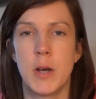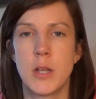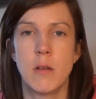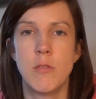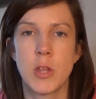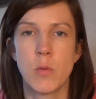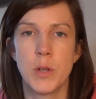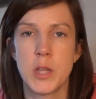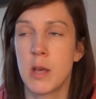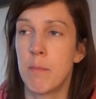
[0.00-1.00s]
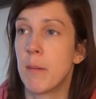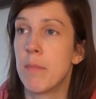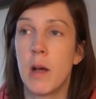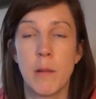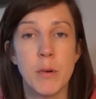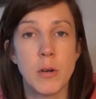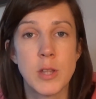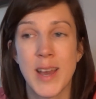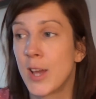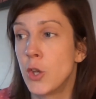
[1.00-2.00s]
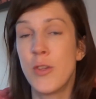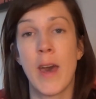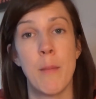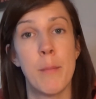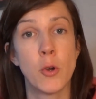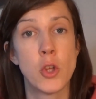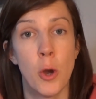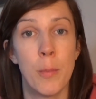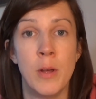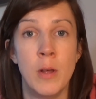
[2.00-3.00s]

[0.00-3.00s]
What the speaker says: I don't just want to see a big pile of books. I can do that in my bookshop.